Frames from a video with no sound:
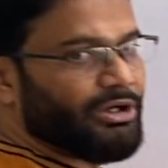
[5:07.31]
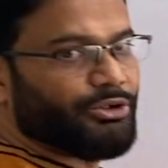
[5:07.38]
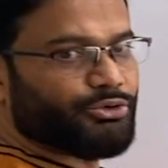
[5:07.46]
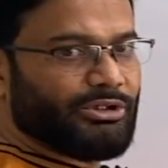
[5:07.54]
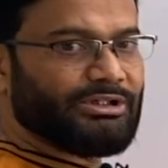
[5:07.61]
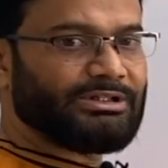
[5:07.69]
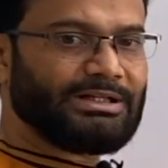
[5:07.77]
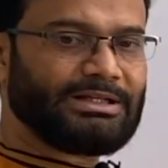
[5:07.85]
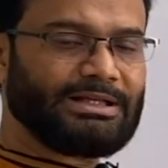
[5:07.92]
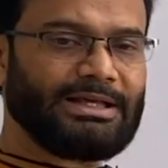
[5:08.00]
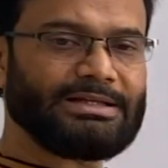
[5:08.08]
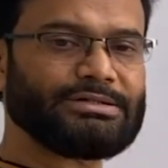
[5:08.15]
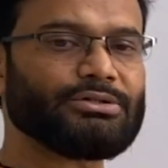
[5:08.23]
So in the
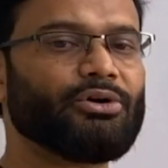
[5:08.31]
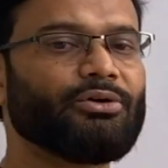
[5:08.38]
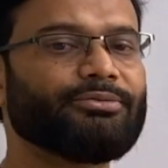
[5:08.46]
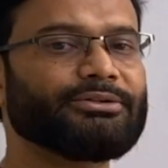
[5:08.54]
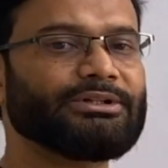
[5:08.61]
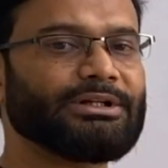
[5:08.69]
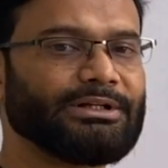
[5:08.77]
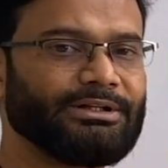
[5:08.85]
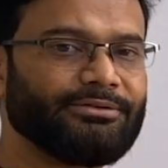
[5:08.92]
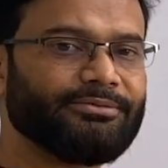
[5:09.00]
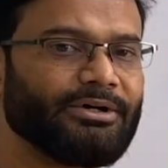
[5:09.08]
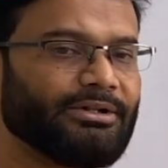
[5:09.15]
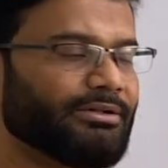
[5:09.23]
case of the
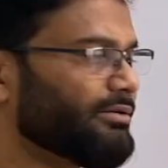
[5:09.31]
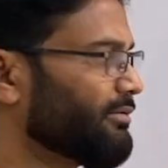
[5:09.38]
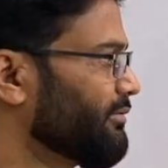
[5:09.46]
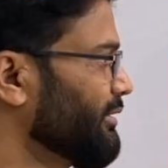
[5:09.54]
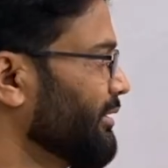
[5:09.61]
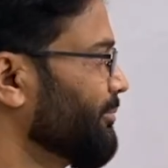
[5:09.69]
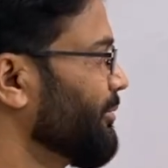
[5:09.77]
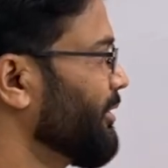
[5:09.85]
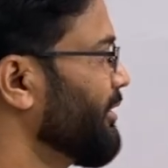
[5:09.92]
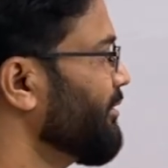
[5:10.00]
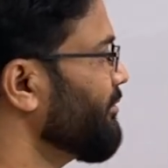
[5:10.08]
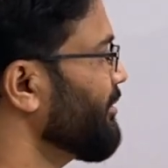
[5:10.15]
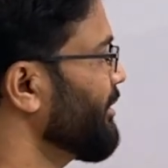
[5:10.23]
even number,